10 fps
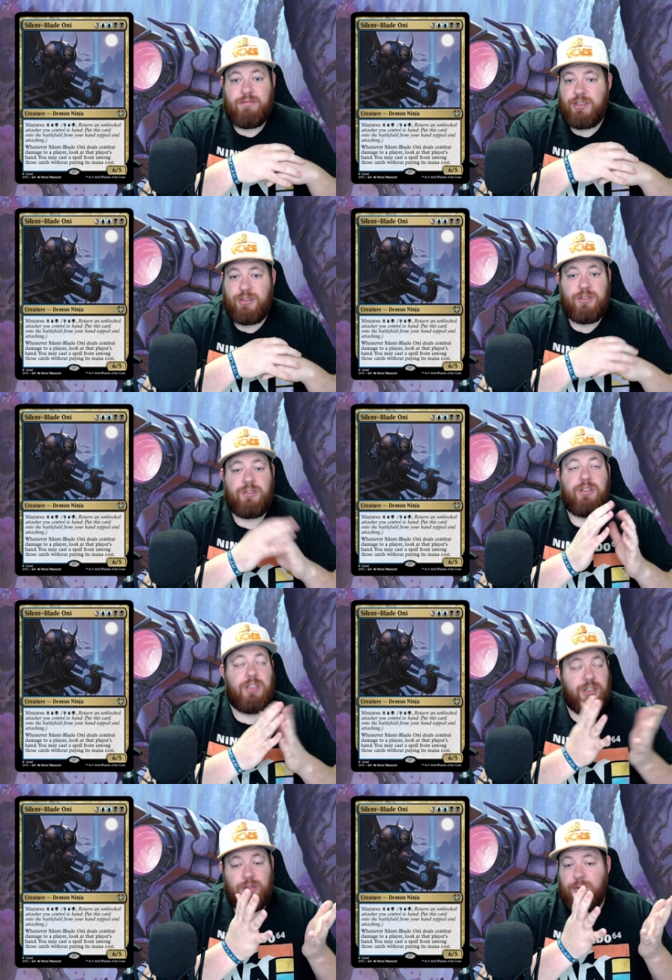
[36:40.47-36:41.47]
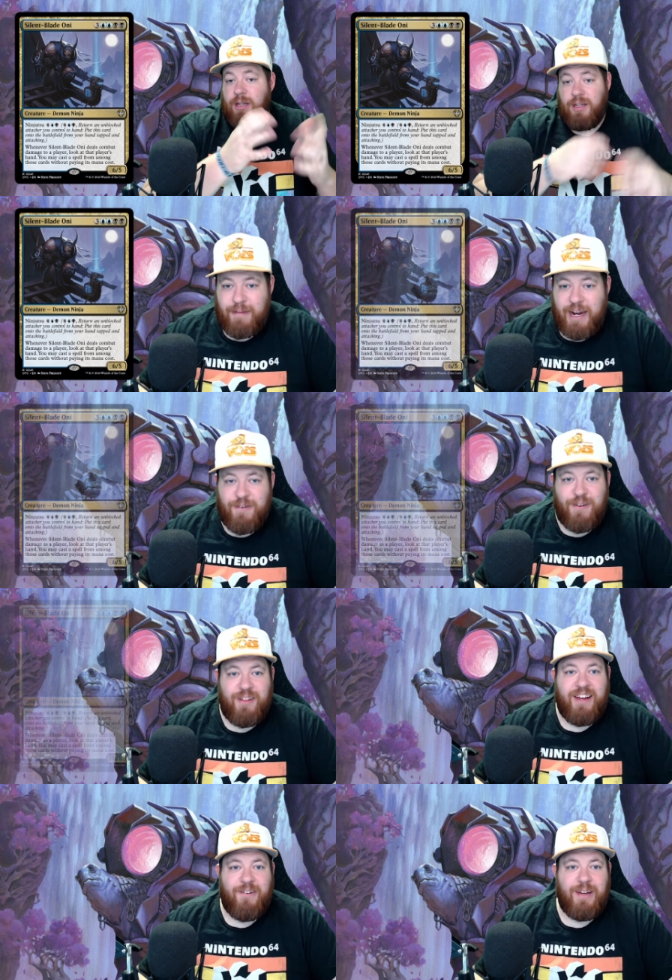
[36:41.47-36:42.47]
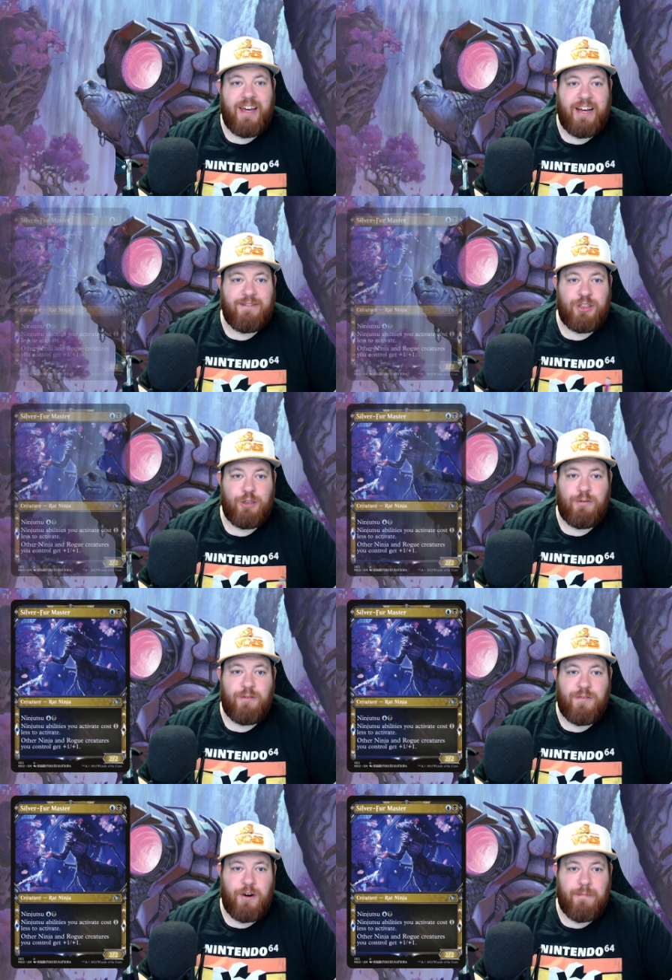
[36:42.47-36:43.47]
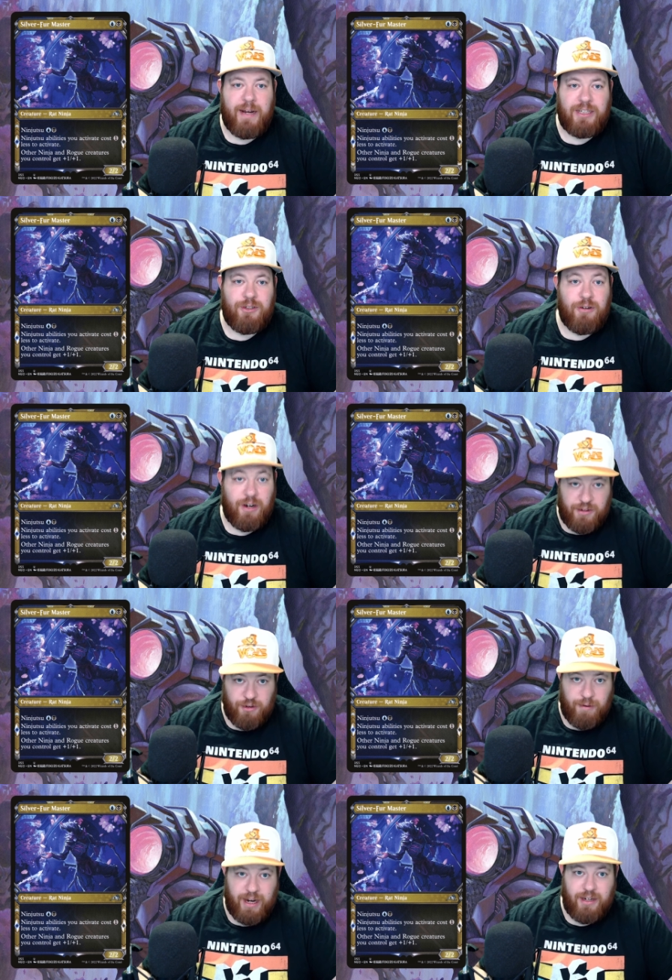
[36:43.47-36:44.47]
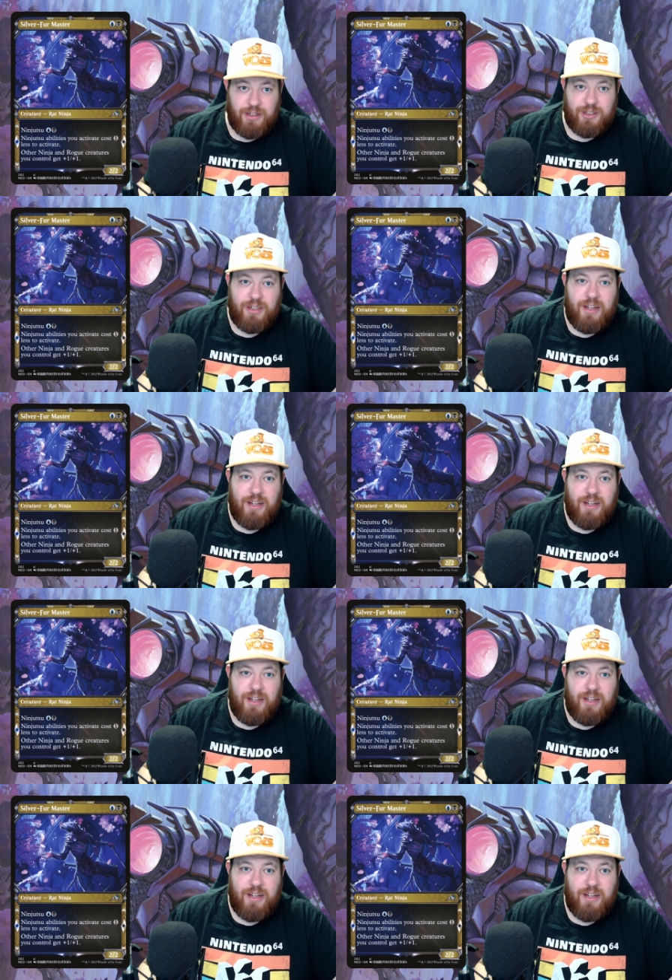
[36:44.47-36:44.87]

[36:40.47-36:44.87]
It's just the ninja way. After that we have Silver Fur Master, another rat ninja.